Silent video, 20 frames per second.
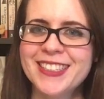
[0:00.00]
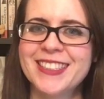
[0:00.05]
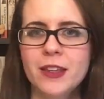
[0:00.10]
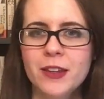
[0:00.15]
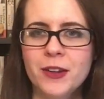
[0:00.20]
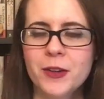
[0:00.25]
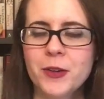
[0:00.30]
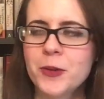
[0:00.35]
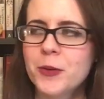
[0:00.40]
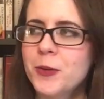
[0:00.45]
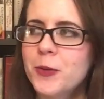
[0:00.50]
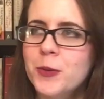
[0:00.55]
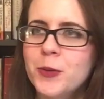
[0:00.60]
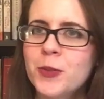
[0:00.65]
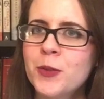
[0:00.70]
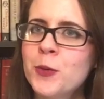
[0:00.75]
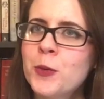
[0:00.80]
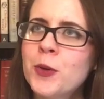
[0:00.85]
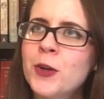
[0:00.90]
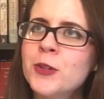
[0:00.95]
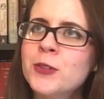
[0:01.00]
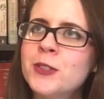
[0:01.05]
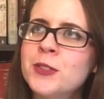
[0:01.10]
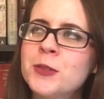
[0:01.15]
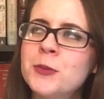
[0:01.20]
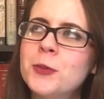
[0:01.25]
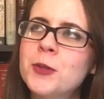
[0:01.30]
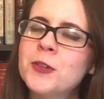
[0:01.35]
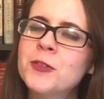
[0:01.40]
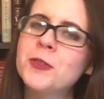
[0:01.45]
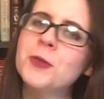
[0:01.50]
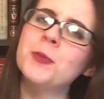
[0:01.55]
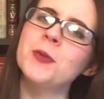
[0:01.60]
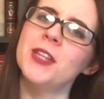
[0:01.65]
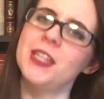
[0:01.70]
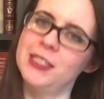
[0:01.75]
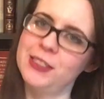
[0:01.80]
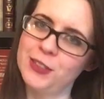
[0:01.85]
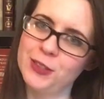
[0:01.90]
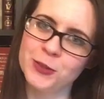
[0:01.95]
You know, the world is a beautiful
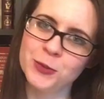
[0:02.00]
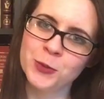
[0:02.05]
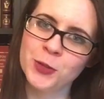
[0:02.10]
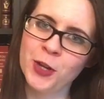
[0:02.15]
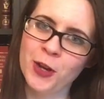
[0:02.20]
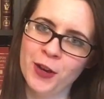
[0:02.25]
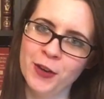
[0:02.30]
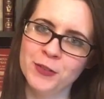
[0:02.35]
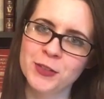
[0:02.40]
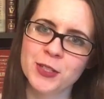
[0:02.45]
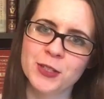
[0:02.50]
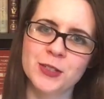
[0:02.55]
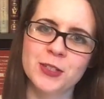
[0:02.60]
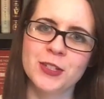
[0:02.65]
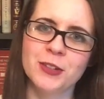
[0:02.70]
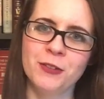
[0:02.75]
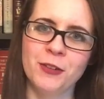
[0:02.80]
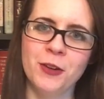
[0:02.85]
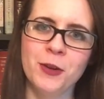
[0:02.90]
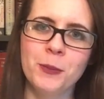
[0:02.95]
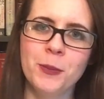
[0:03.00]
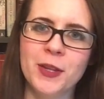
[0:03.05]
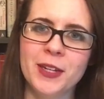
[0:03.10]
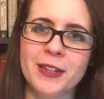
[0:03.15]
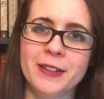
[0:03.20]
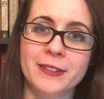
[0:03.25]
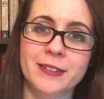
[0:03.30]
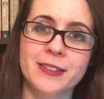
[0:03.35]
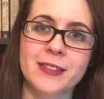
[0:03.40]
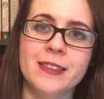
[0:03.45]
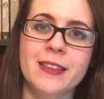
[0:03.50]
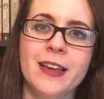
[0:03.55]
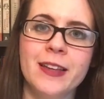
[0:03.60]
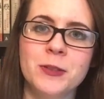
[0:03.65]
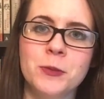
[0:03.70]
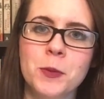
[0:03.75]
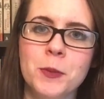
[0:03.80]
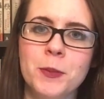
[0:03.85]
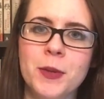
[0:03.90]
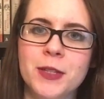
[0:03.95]
place because we all have such different opinions.
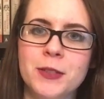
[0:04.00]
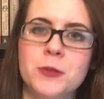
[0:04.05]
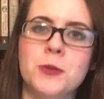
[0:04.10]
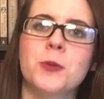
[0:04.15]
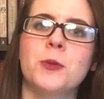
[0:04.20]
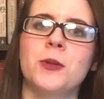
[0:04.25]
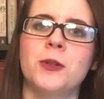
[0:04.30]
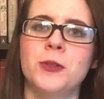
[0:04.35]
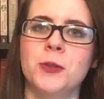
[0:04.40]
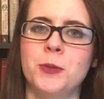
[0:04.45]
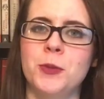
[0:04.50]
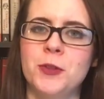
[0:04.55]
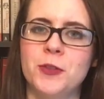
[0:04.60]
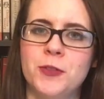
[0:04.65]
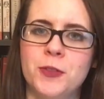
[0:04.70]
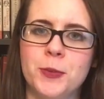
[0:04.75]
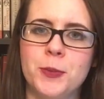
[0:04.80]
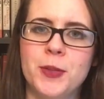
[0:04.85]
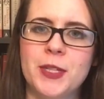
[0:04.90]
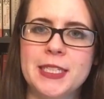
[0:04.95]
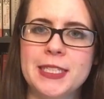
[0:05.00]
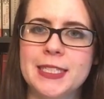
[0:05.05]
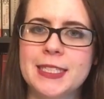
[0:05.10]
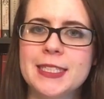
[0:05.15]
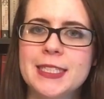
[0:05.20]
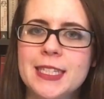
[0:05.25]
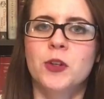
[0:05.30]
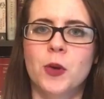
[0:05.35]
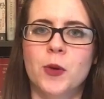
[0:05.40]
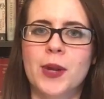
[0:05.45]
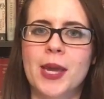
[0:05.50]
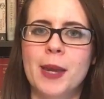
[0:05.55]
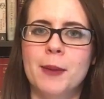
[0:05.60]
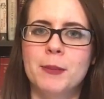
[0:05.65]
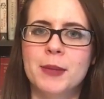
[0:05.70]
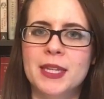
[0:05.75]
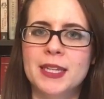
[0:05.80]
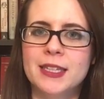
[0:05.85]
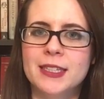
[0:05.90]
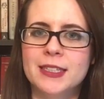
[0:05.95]
That's what makes the world a beautiful place. Don't at
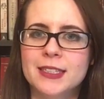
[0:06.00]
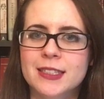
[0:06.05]
me.